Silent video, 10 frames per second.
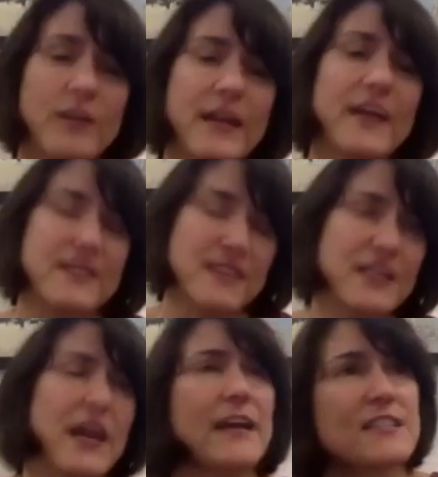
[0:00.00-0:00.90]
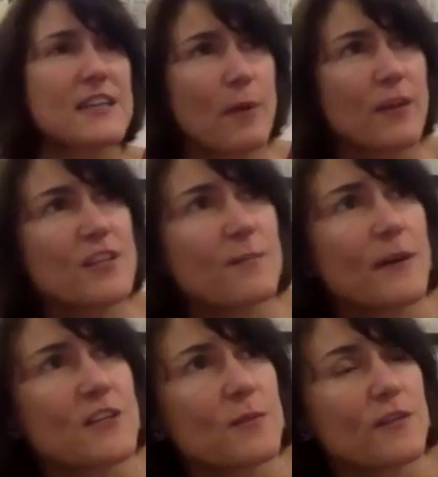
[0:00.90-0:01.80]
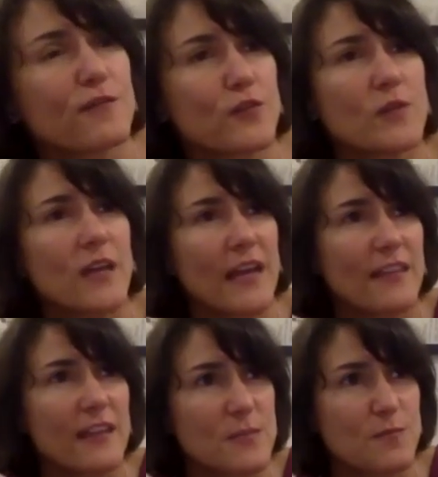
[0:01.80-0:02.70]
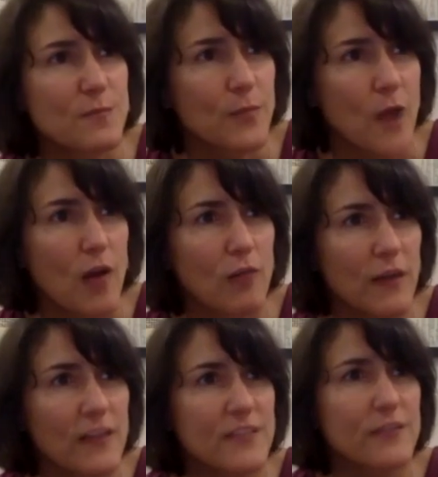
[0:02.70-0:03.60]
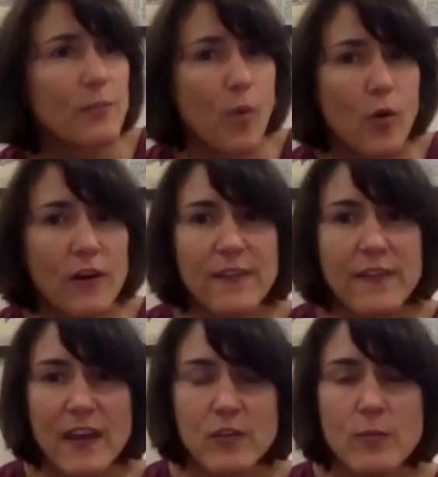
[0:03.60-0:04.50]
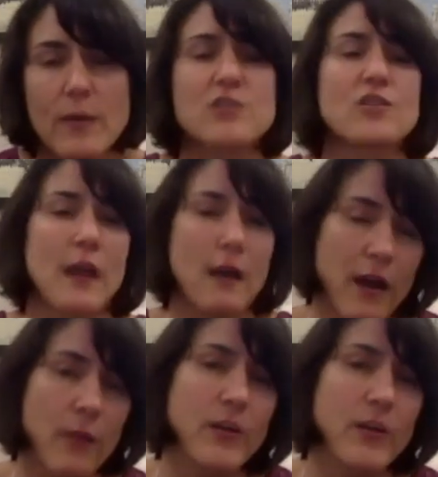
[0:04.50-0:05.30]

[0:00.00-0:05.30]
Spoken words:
Yes. I guess I probably should have mentioned with the food that I think it's relatively important that you measure out how much.